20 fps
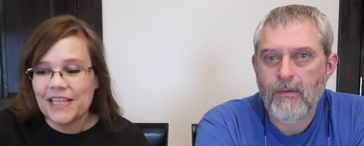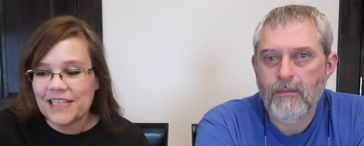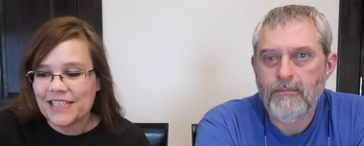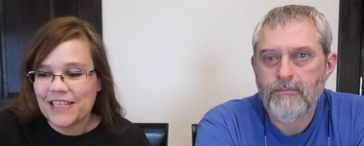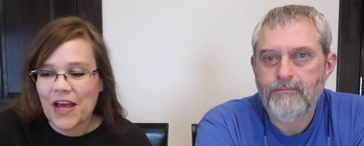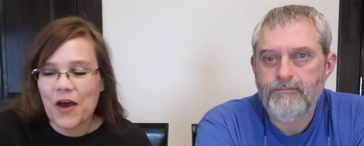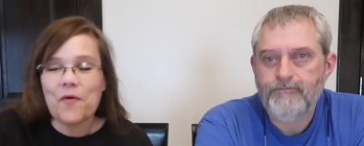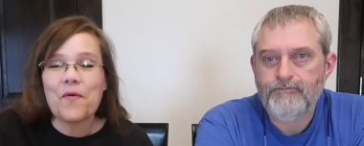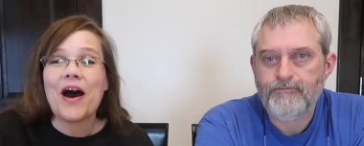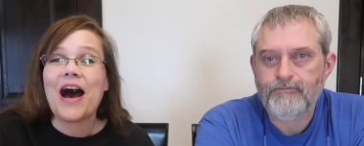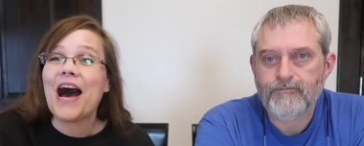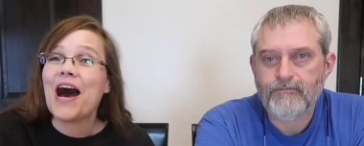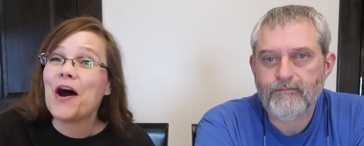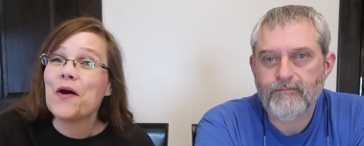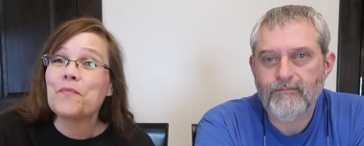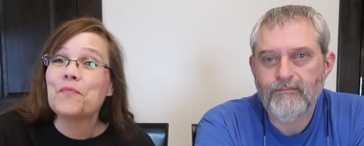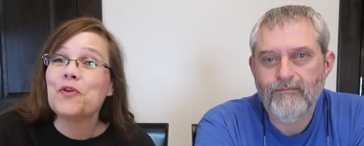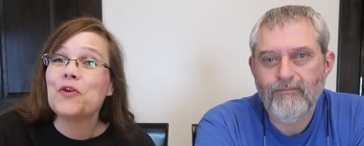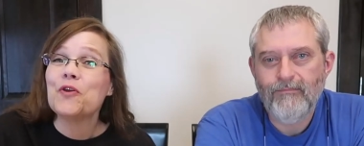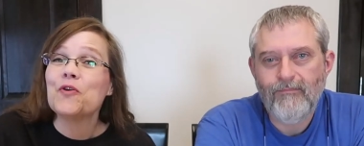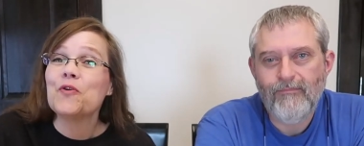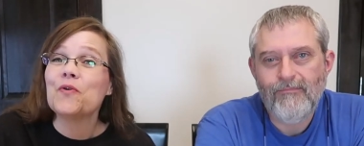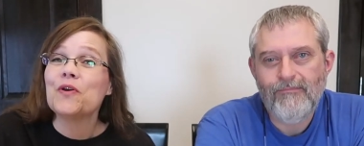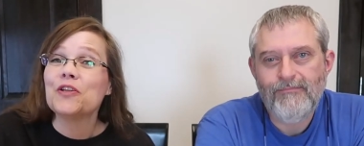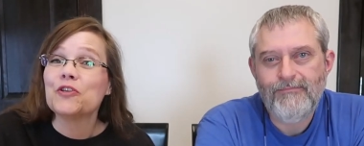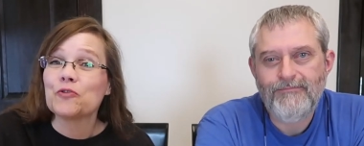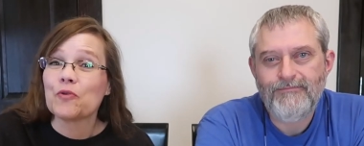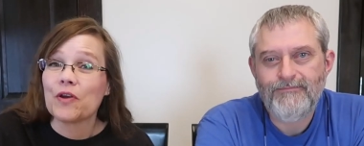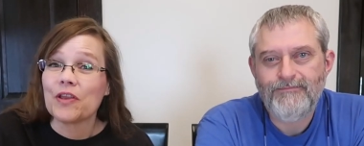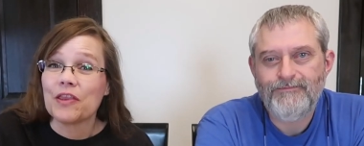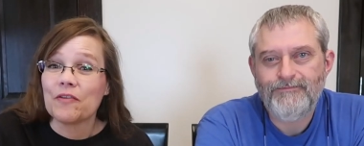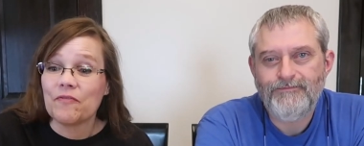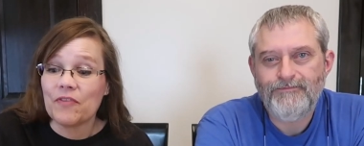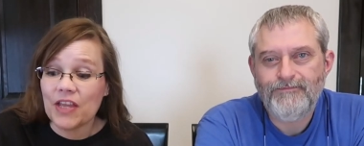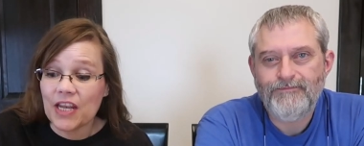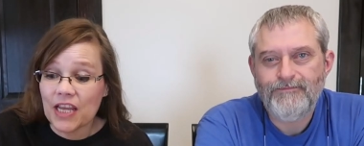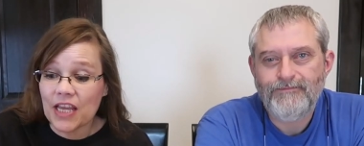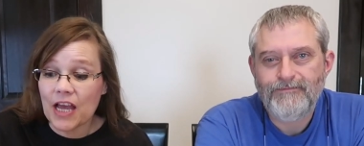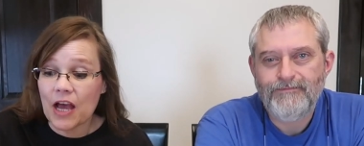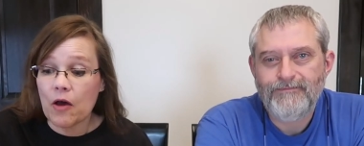Speaker 1: So I hope you enjoyed the
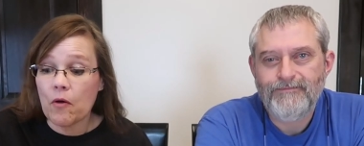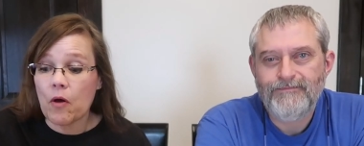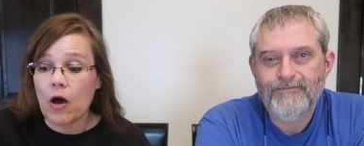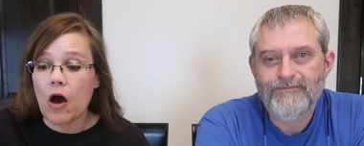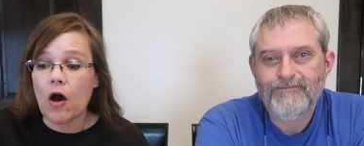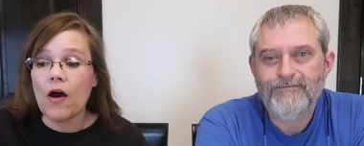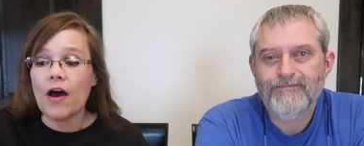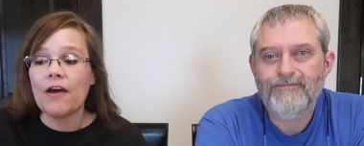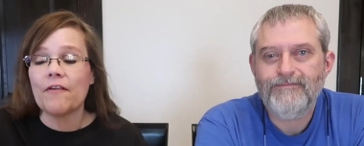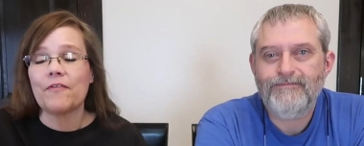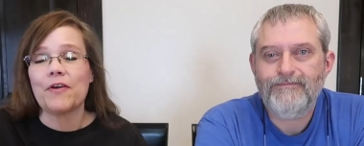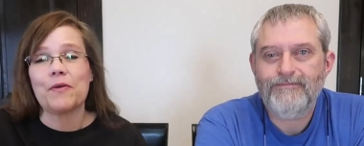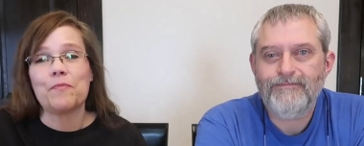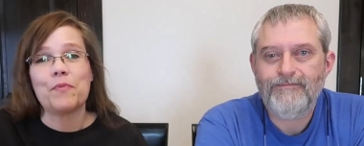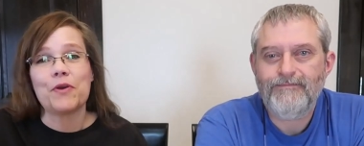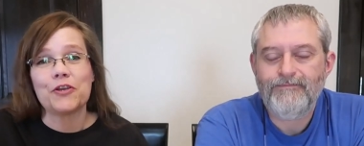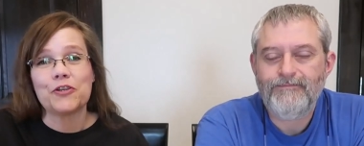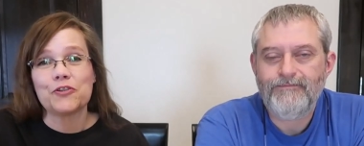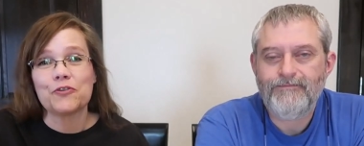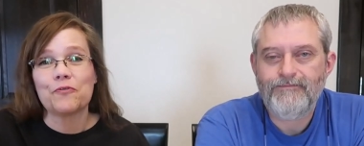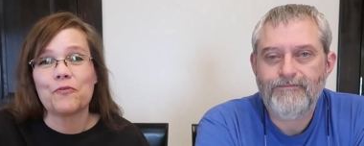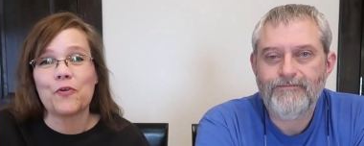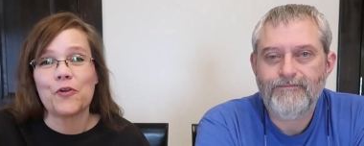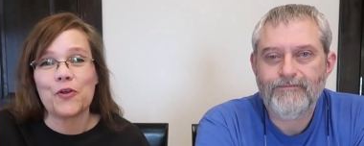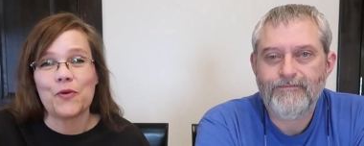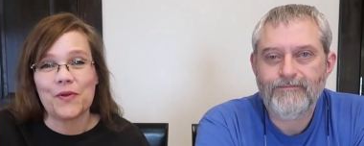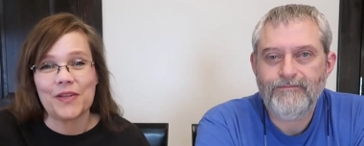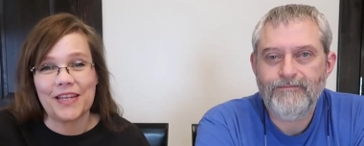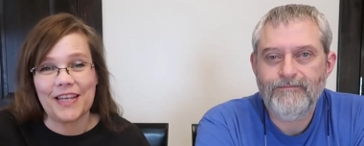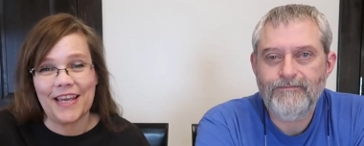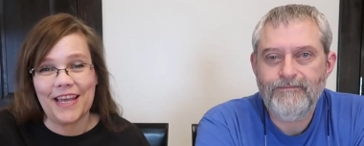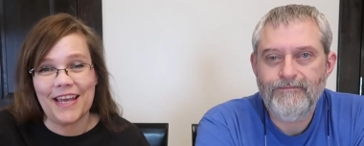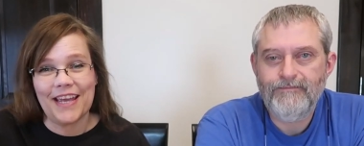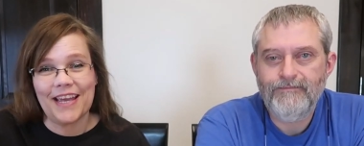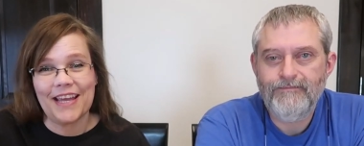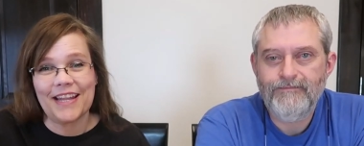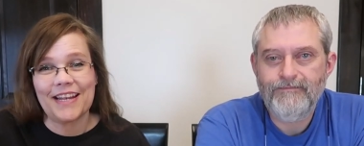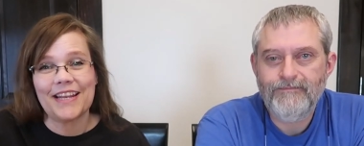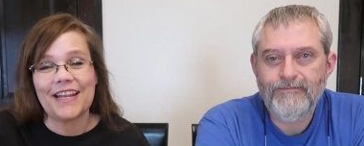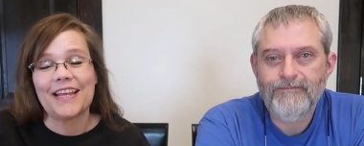video. I'll have a picture for you at the
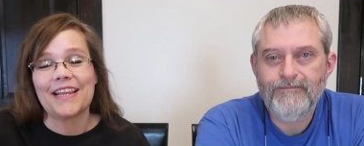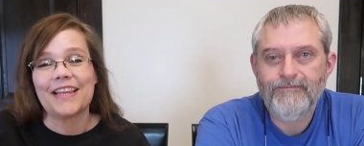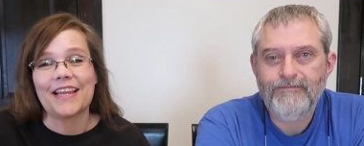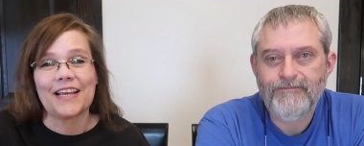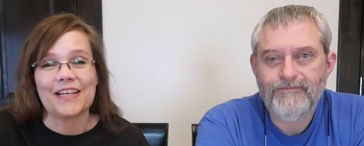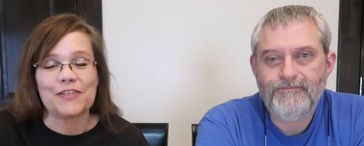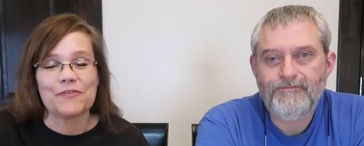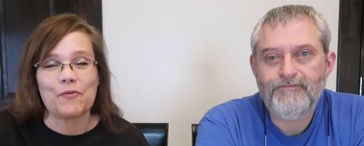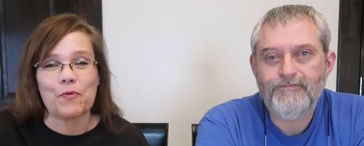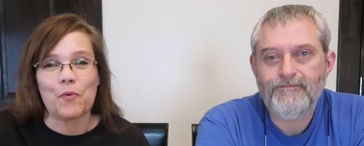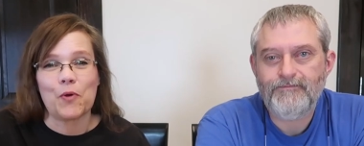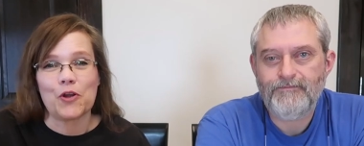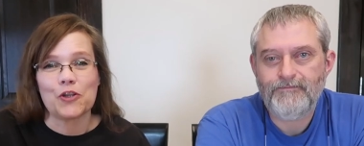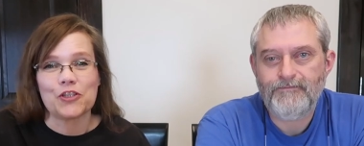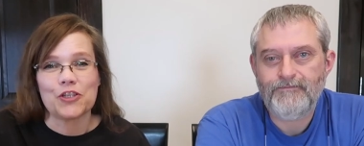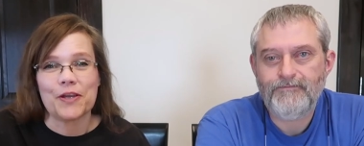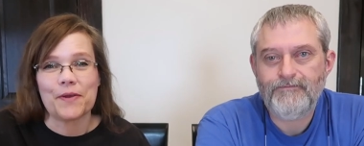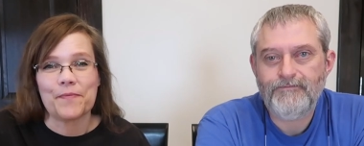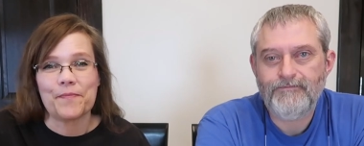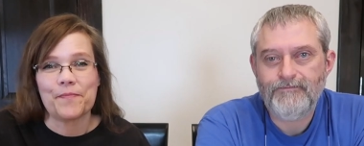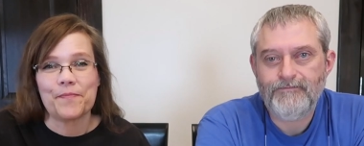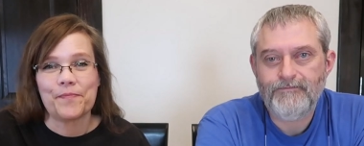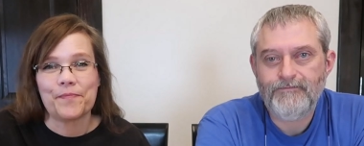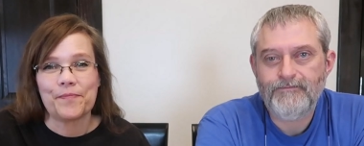end, and thanks for watching.